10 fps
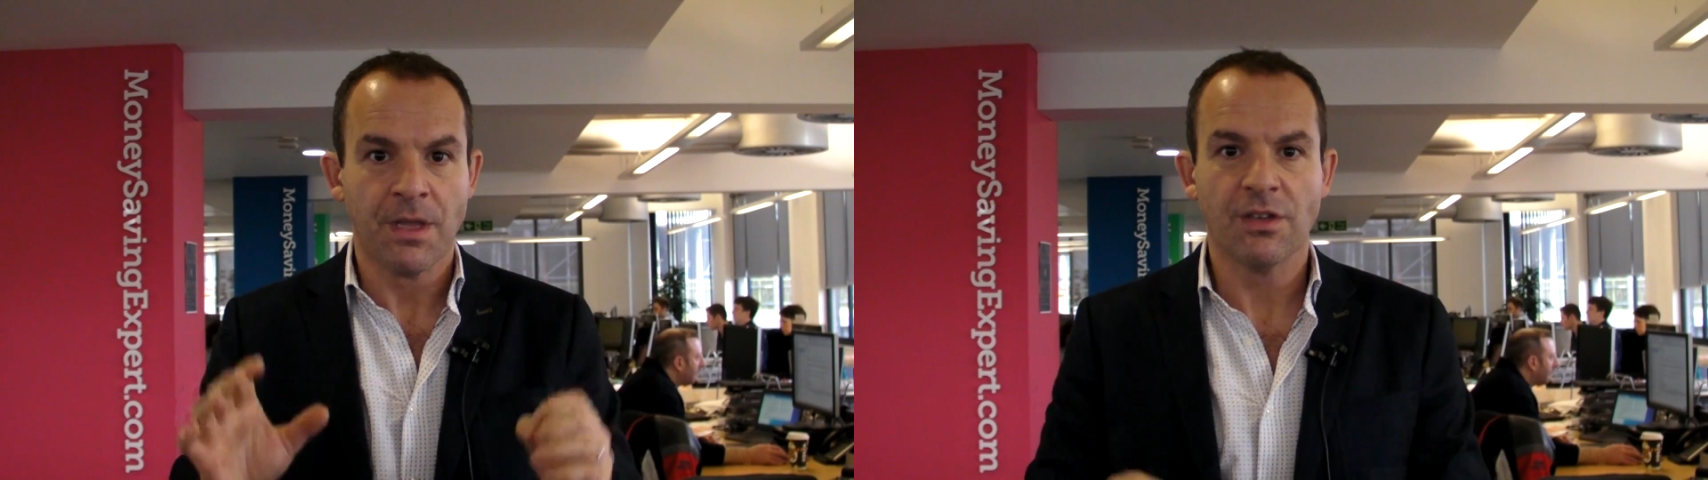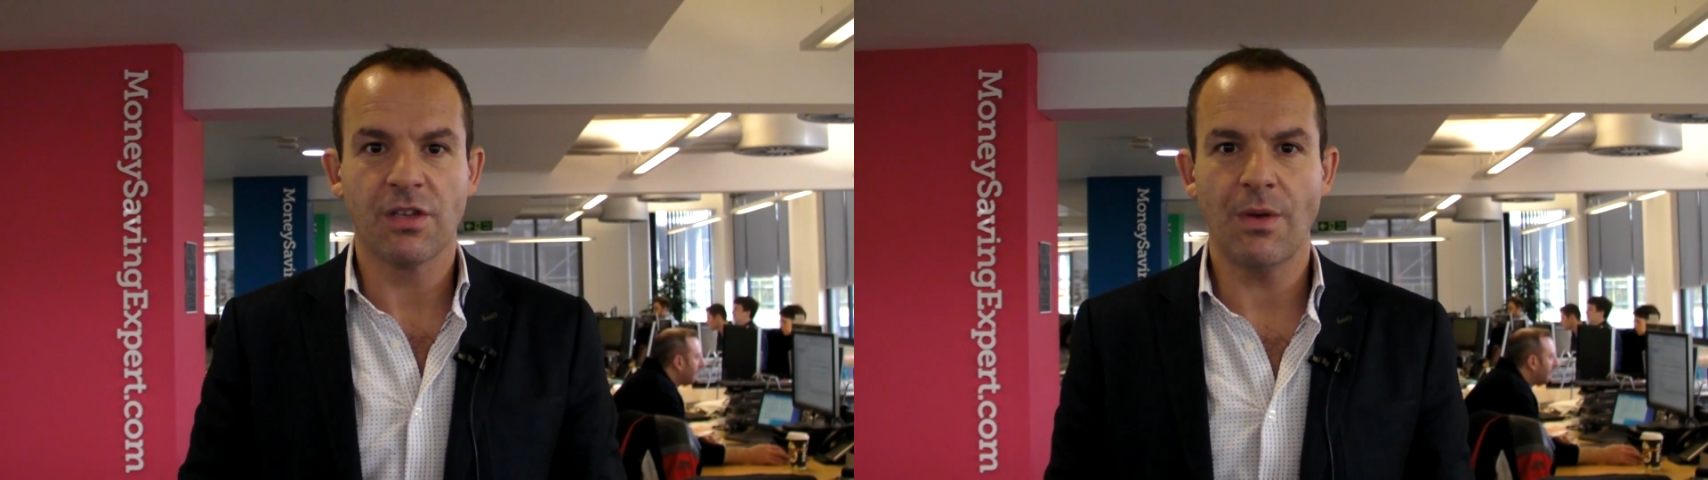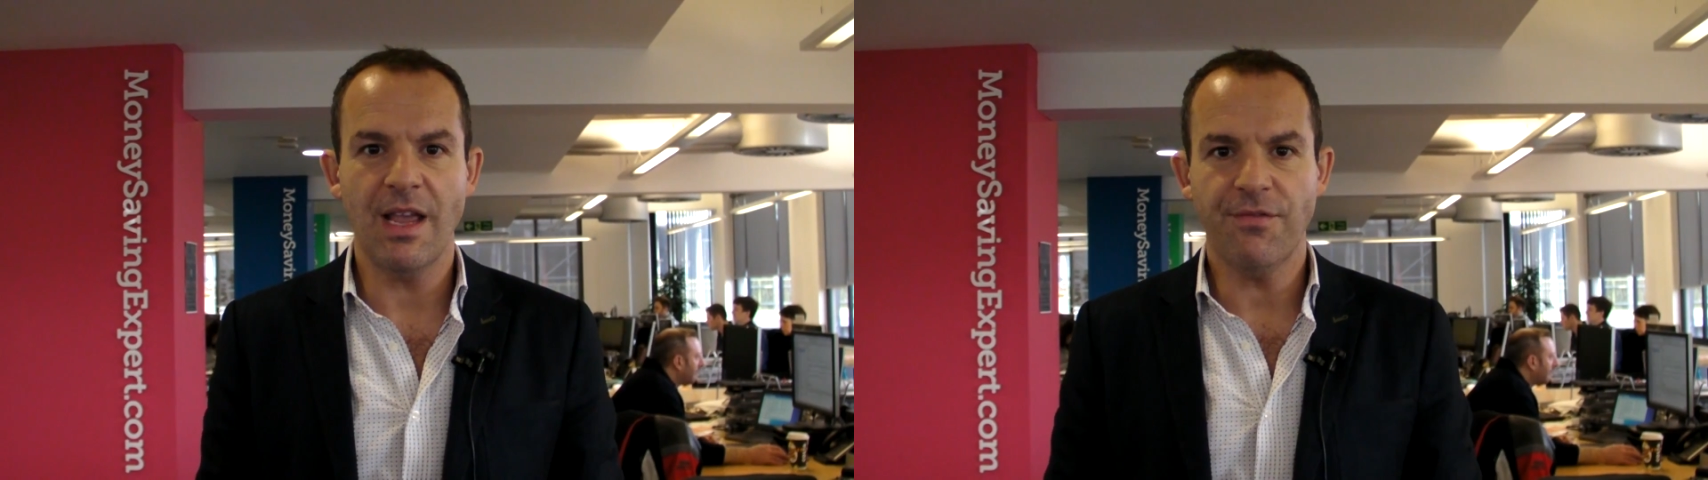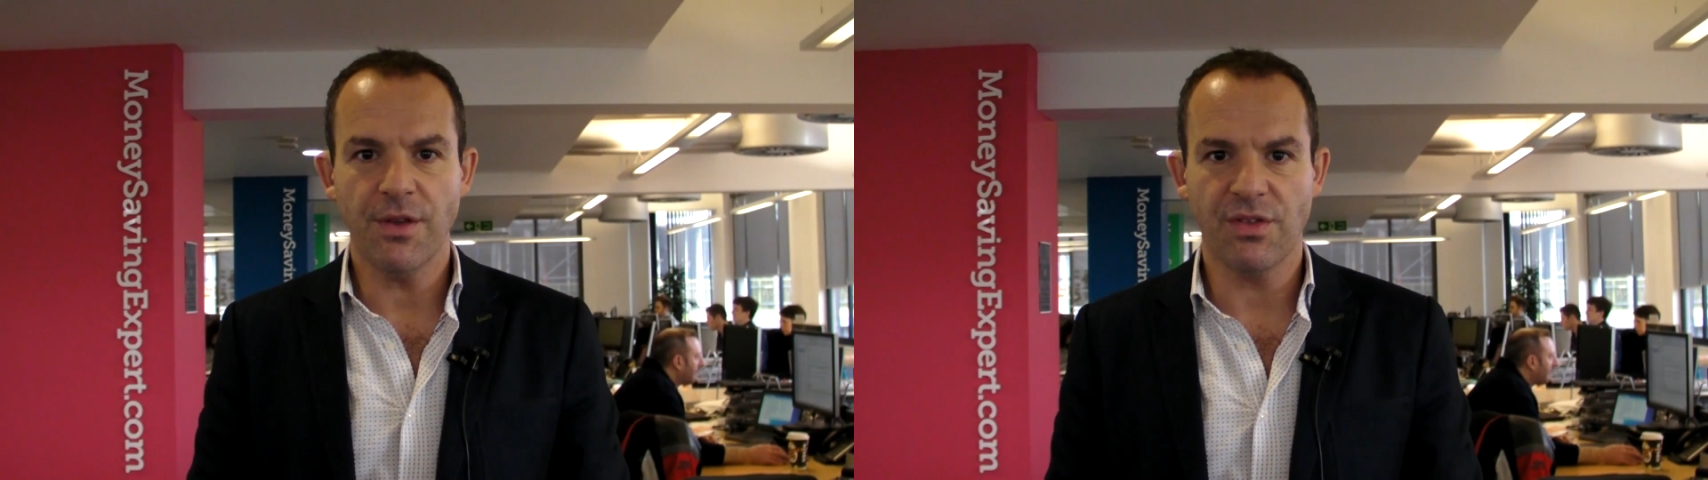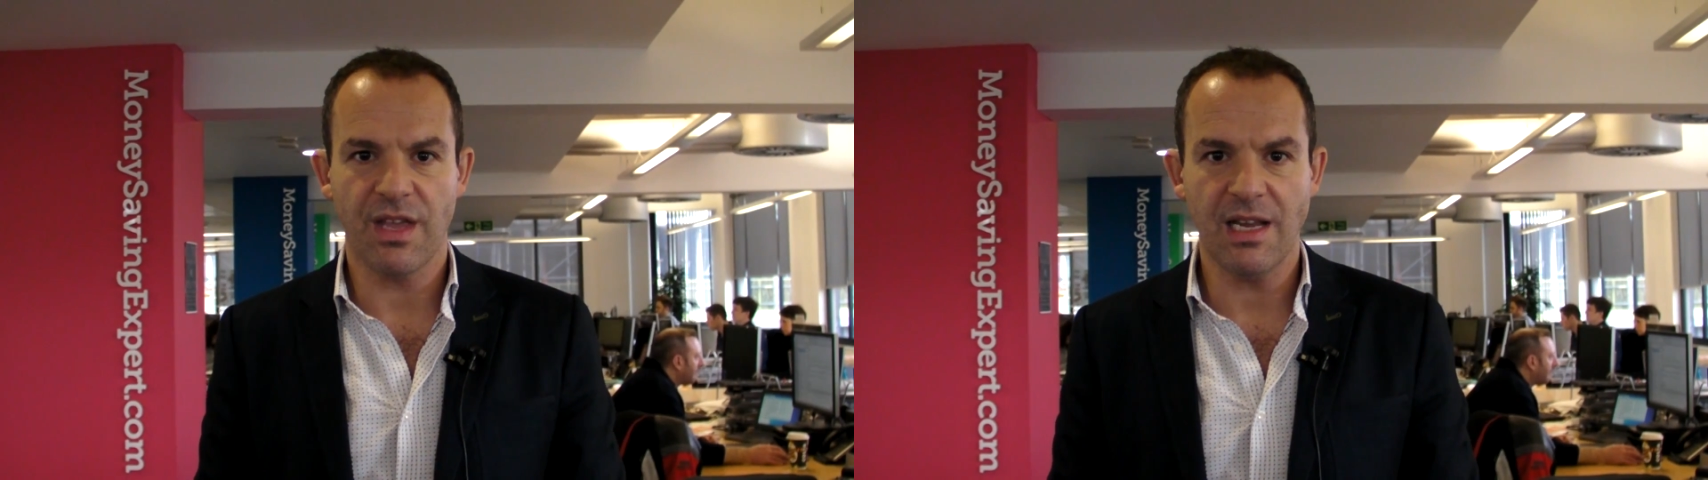So if
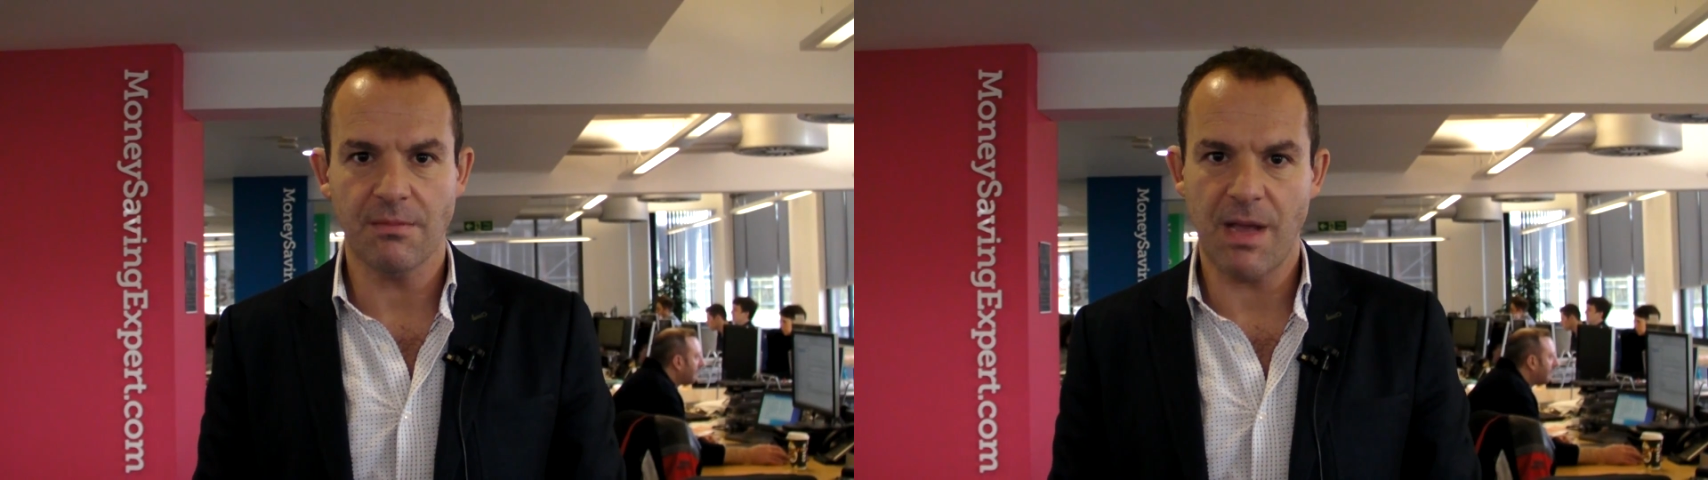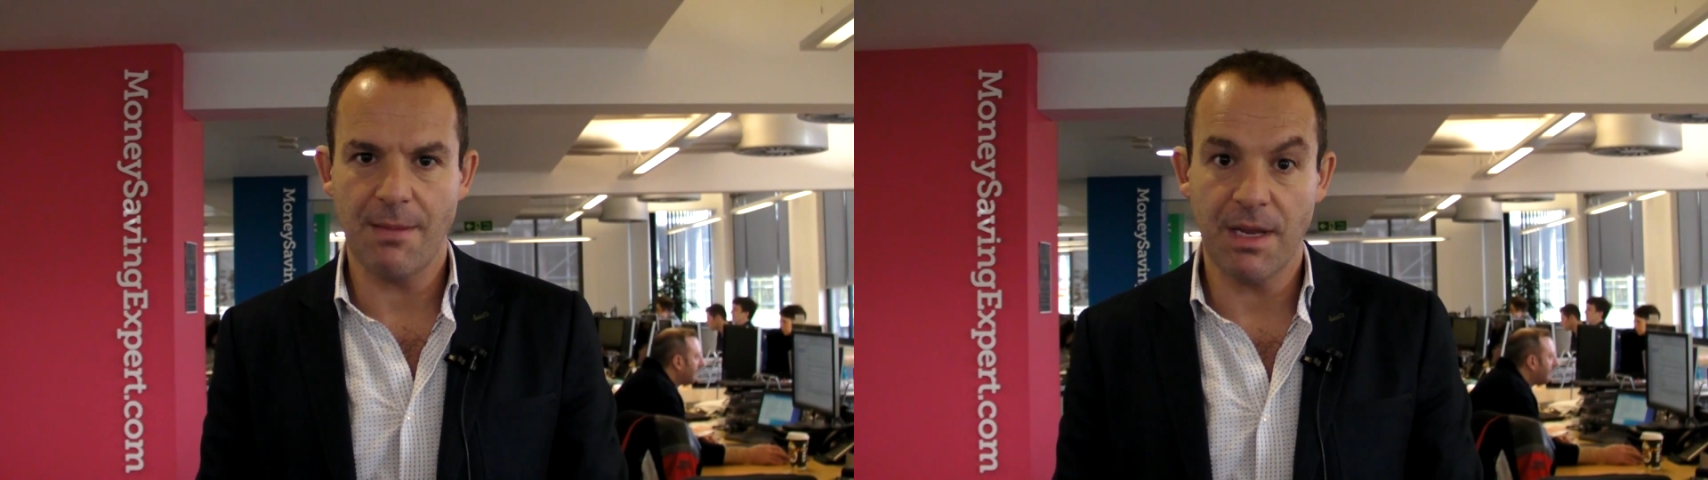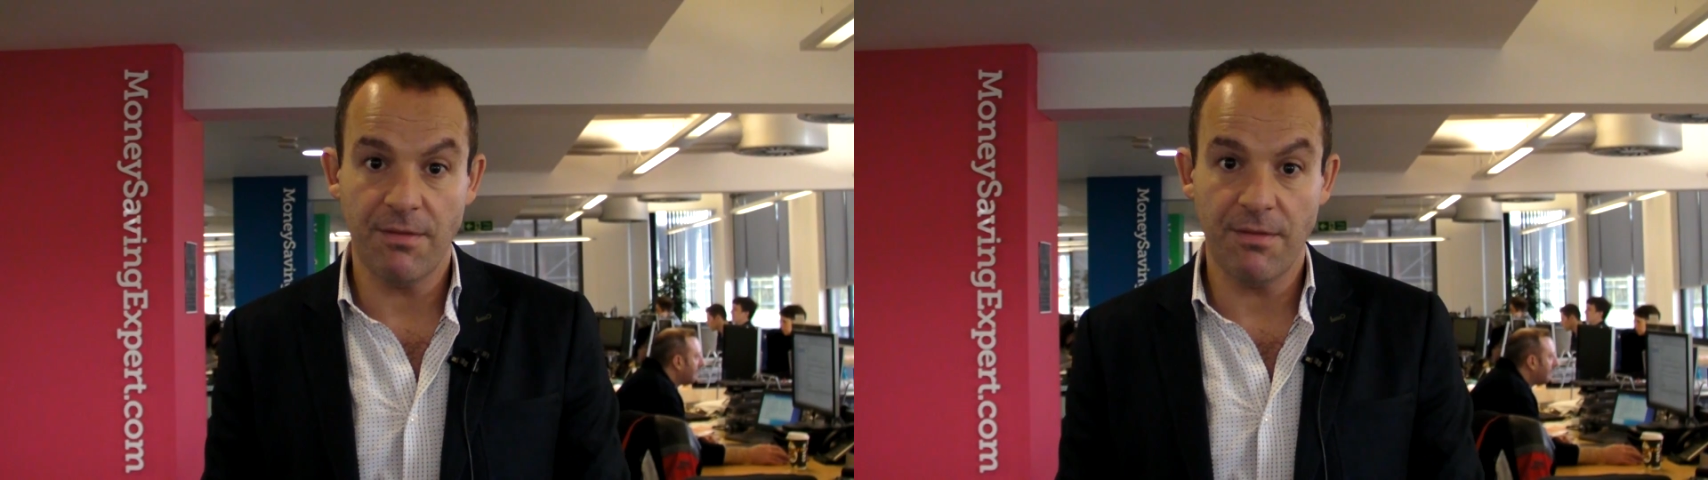you think maybe